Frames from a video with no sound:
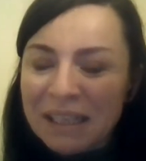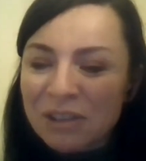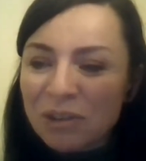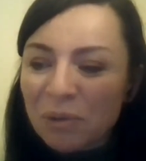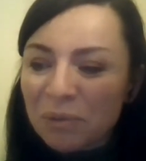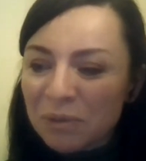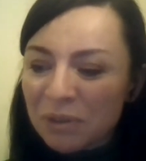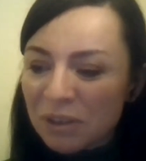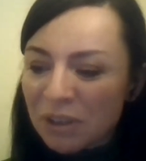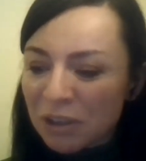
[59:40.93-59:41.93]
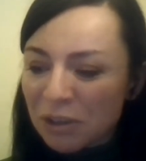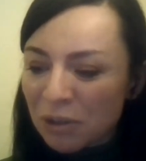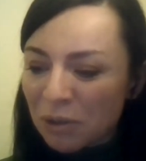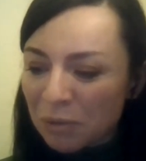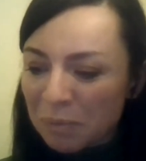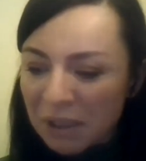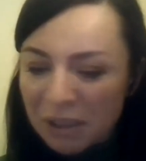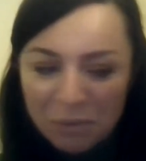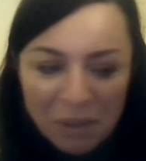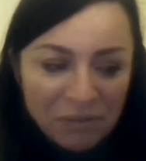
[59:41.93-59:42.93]
So
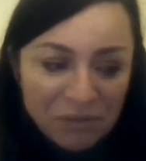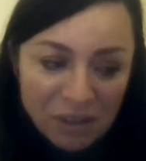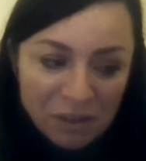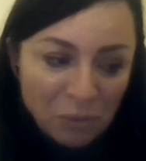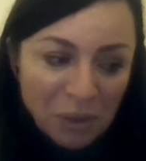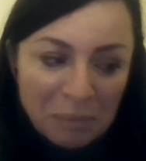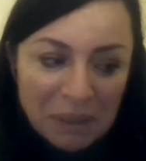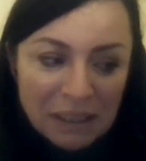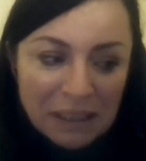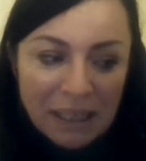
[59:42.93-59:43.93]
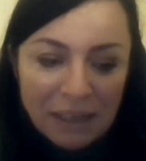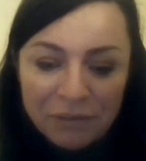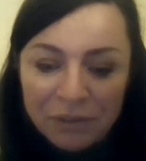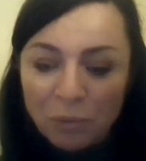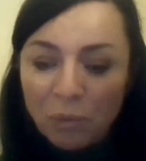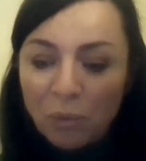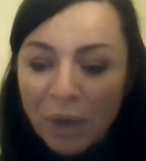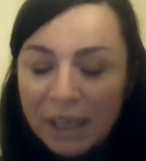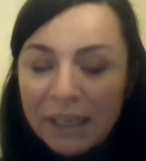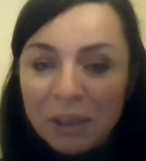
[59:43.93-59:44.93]
because we have just 1 minute left,
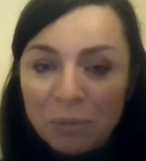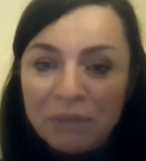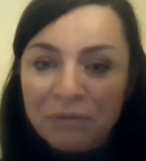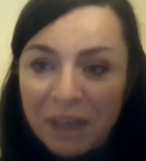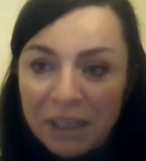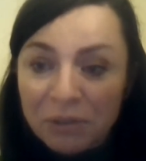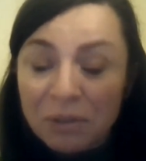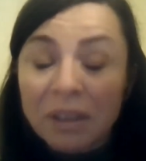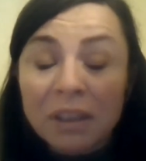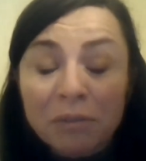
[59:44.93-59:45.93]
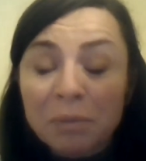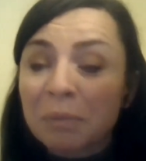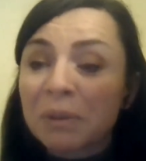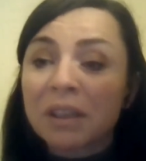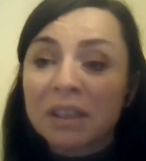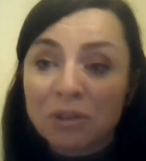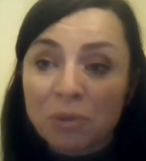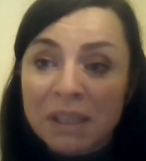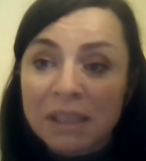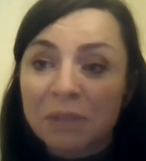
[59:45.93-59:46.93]
where can we find you? A lot of people got
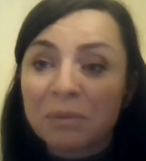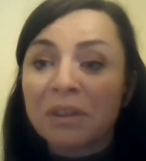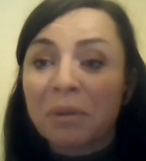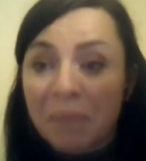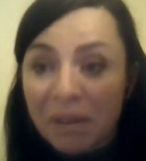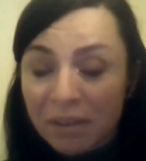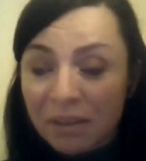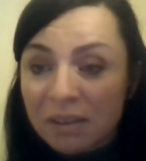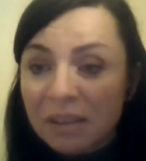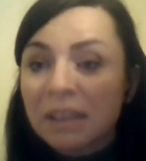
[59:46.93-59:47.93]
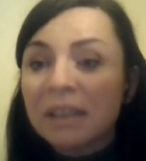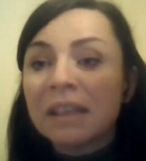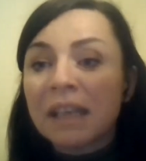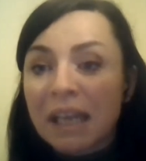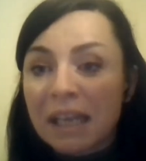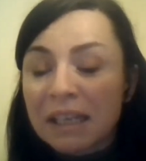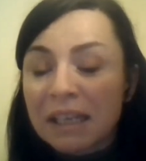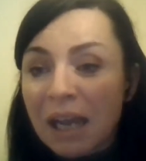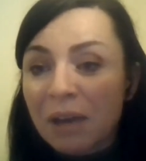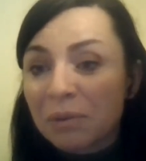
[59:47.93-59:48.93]
interested in your method and
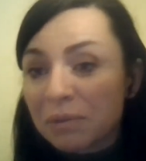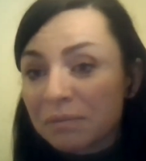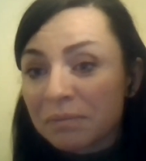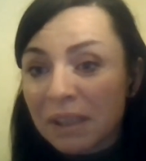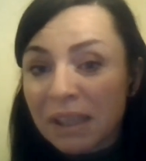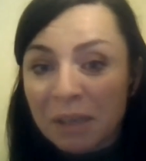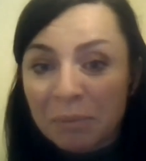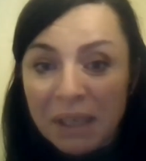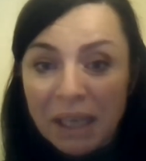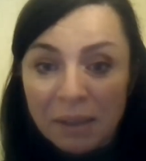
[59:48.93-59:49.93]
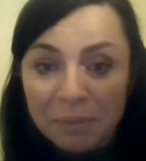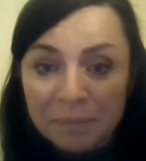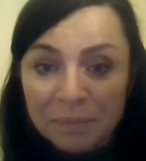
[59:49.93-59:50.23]
how they can be helped.